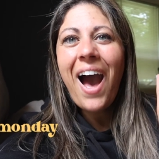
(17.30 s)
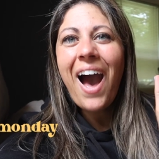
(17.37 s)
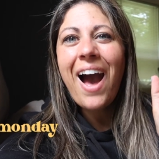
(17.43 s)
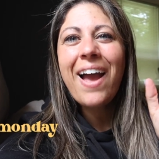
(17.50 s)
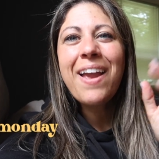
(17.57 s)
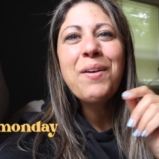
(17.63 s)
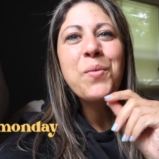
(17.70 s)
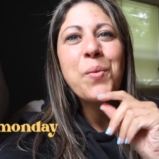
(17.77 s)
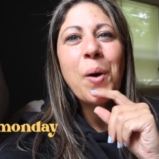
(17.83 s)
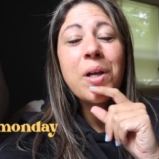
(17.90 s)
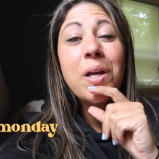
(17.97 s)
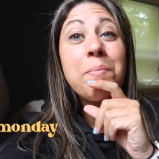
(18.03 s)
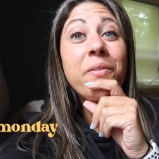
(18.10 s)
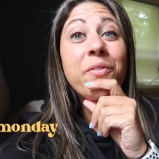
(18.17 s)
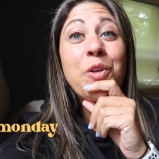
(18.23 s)
Hi,
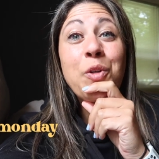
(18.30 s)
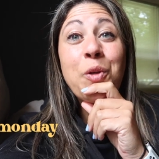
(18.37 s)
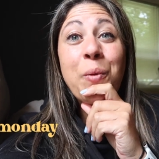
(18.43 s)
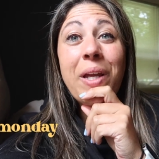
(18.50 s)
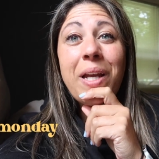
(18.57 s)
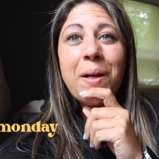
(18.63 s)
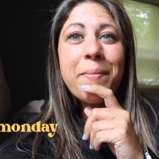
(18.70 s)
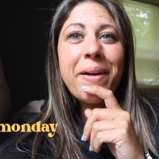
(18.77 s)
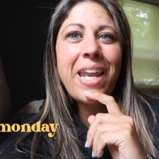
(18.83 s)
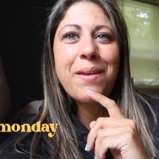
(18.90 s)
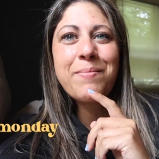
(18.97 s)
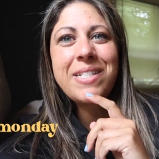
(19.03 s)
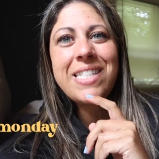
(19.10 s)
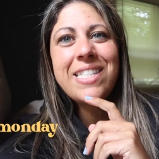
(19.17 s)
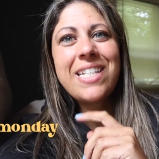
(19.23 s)
welcome if you're new here. My
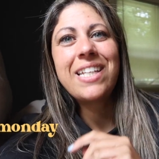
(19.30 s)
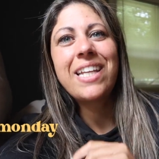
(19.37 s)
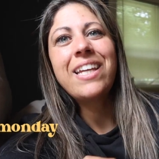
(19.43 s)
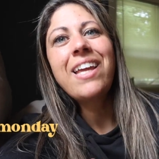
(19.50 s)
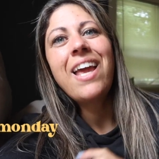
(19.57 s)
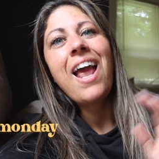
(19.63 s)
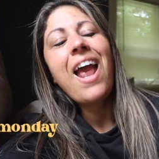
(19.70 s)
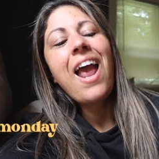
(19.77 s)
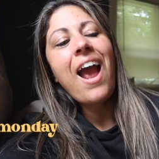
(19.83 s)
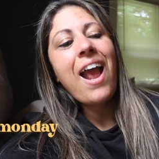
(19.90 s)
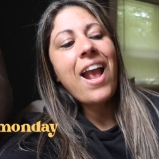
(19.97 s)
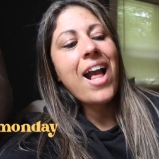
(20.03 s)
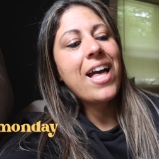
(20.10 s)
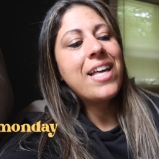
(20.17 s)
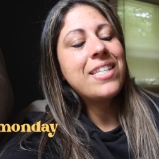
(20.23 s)
name is Tina,
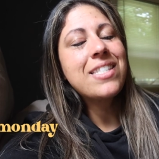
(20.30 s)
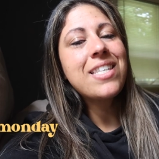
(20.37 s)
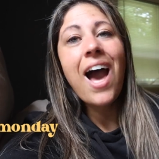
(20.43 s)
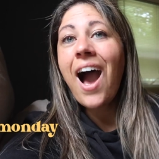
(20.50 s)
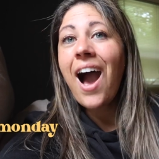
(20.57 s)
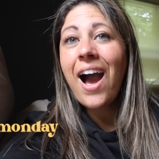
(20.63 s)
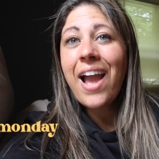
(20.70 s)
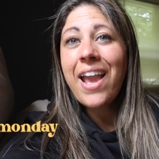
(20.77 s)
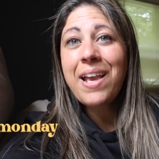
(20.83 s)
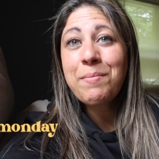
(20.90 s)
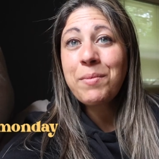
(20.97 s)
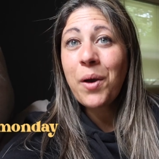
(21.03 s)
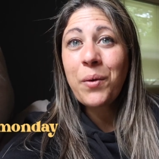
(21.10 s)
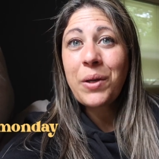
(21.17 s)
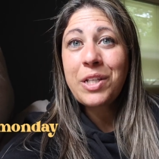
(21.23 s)
and I
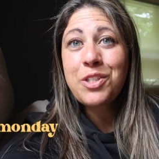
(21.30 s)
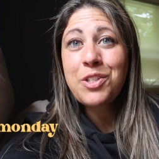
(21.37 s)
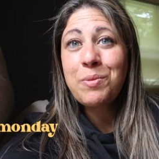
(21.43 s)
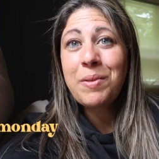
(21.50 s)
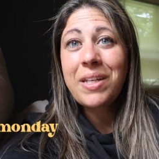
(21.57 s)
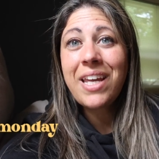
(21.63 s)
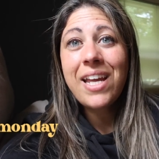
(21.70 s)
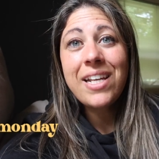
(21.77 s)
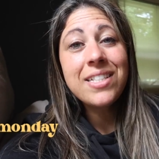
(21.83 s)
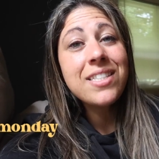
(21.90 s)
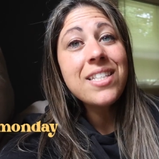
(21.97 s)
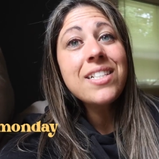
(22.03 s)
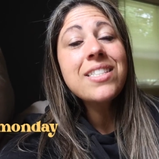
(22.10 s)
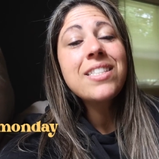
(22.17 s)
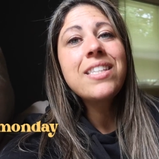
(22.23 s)
am going to be a
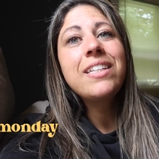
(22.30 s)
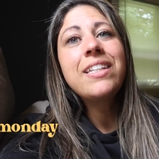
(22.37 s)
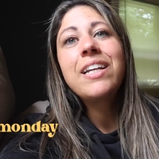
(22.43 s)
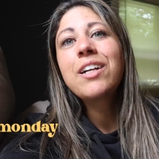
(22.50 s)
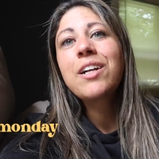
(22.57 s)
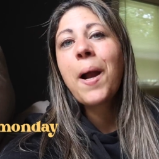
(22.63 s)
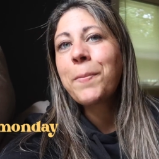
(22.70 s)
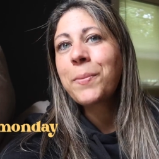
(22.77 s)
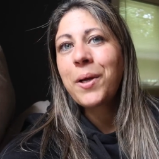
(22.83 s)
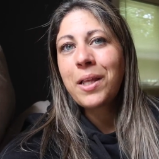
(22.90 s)
6th year upper